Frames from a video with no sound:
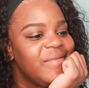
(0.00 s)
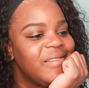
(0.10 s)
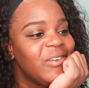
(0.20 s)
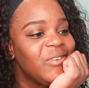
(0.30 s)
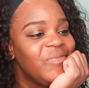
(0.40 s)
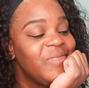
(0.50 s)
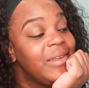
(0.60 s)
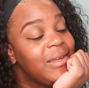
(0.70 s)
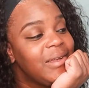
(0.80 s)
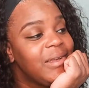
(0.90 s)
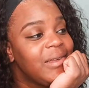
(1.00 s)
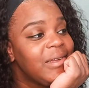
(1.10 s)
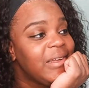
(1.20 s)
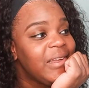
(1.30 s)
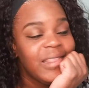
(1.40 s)
So
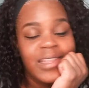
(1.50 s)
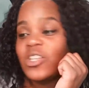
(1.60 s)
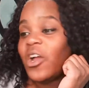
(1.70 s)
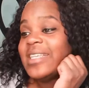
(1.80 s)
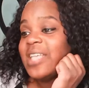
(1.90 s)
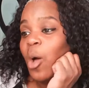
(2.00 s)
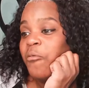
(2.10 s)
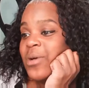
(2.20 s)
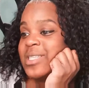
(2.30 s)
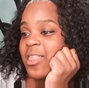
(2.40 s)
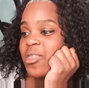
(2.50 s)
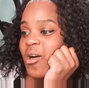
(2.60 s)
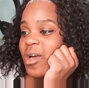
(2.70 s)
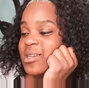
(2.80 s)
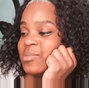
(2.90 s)
these aren't as helpful as I thought
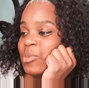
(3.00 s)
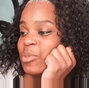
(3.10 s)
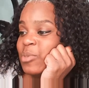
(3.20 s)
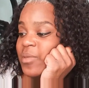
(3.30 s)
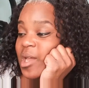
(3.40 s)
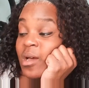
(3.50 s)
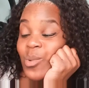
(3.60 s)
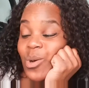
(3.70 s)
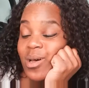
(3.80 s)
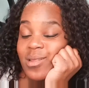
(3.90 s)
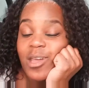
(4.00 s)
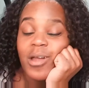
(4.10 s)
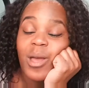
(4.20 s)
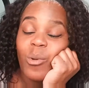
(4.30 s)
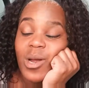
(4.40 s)
because most people that come on, they're
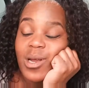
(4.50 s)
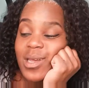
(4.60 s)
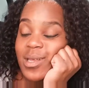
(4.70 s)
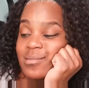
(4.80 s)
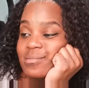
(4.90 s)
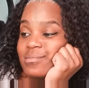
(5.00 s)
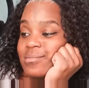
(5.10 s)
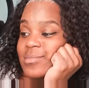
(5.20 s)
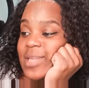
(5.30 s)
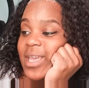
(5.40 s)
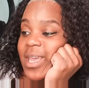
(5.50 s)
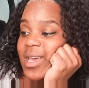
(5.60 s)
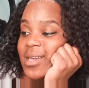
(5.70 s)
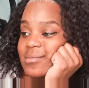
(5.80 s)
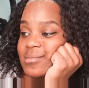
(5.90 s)
at work and they can't